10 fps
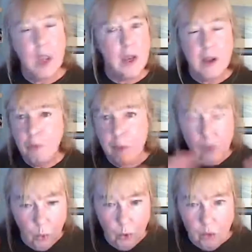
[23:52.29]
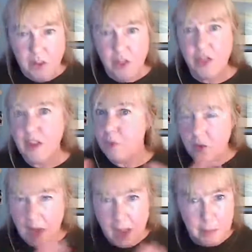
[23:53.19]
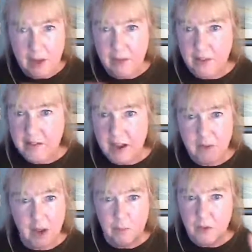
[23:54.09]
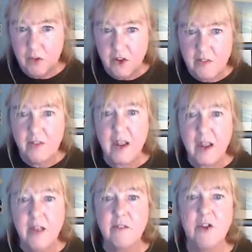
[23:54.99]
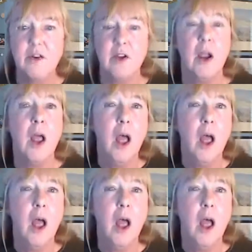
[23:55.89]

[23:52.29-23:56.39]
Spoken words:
never mind all those other things which are happening at the same time, just in the case of gender,